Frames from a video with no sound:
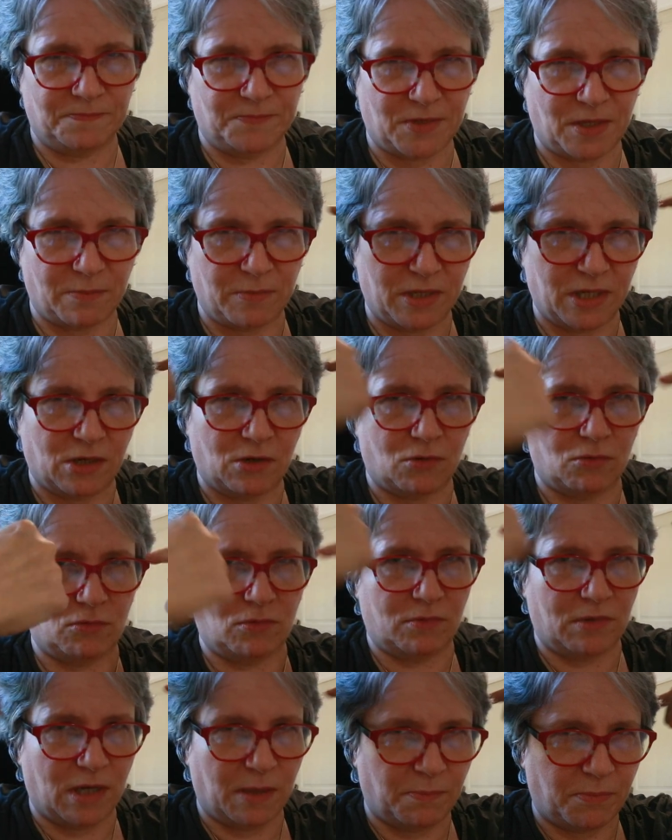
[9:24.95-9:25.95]
I'm gonna
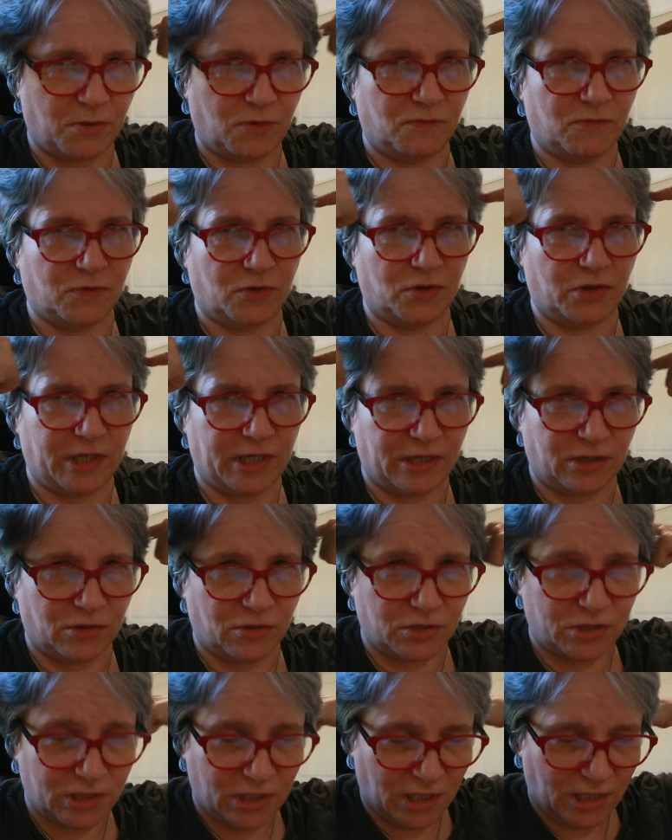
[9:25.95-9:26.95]
go up over her
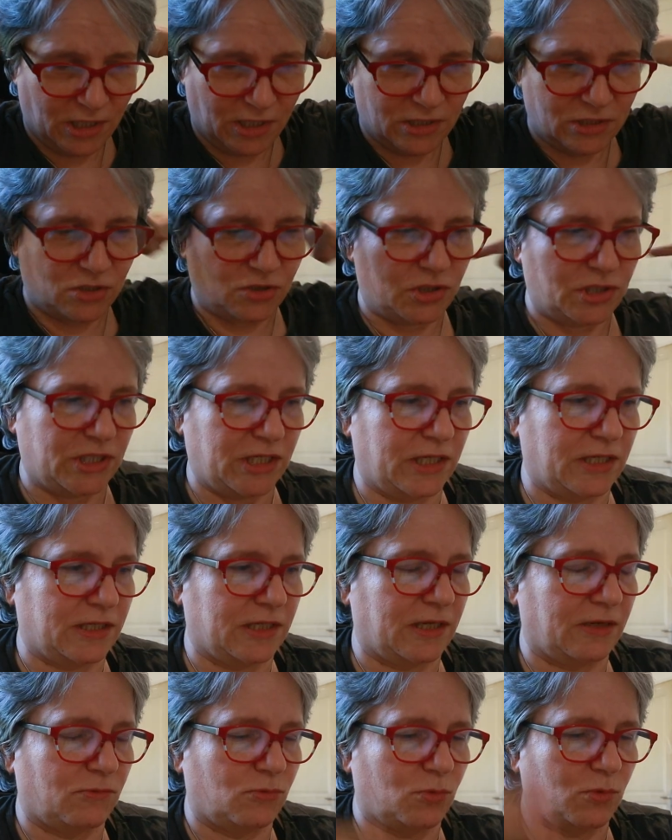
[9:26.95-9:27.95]
ears so she
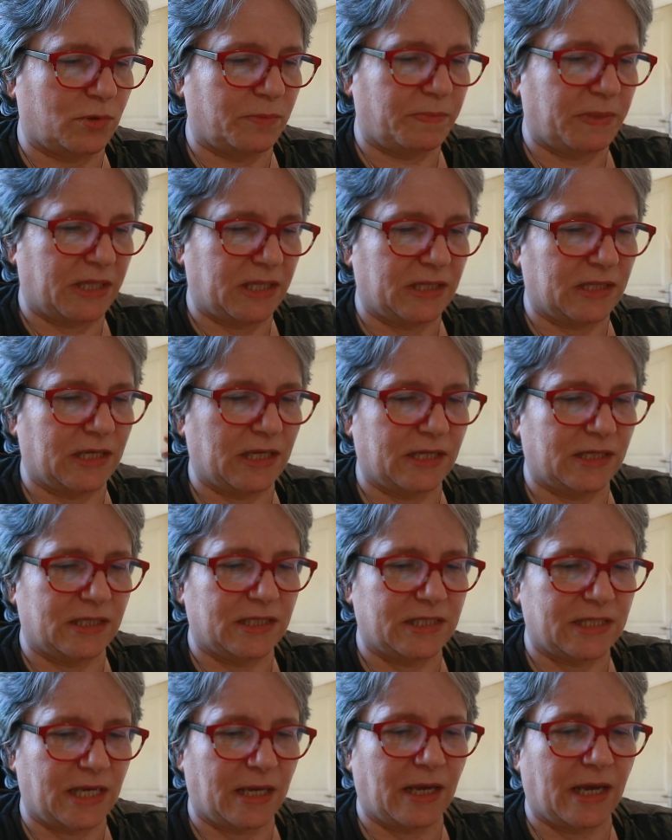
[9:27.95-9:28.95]
will be in
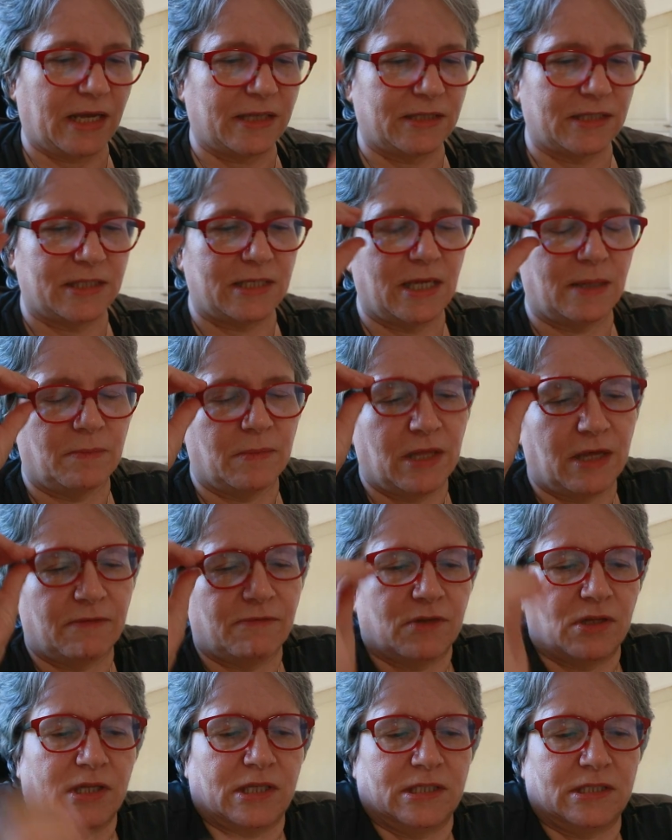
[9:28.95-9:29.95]
the sa at the same
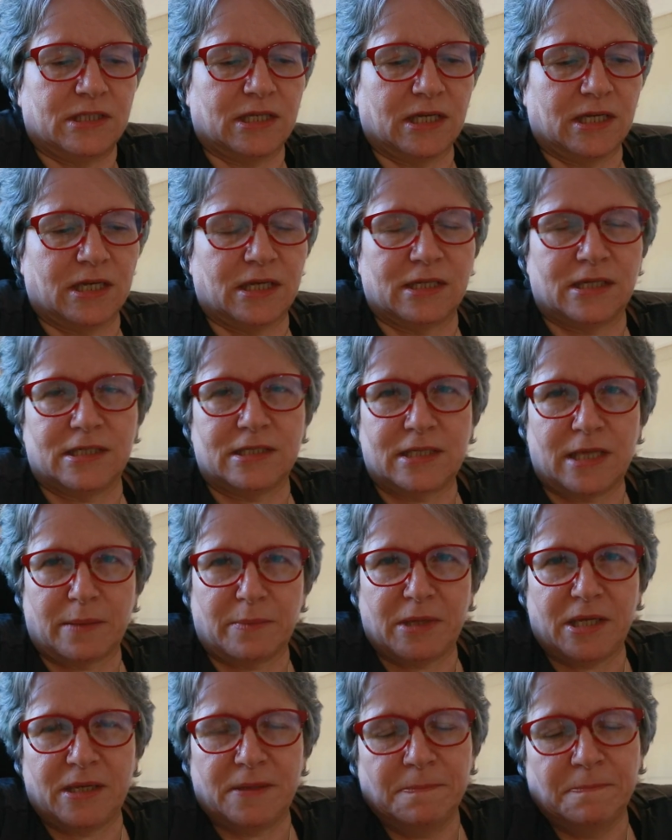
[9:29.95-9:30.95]
level as uh,
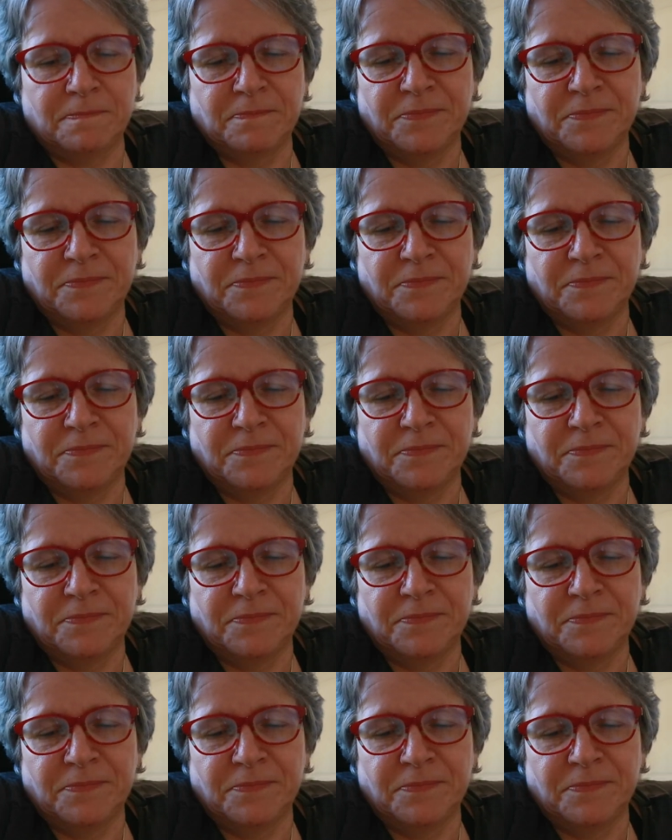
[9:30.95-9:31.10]
Sebi.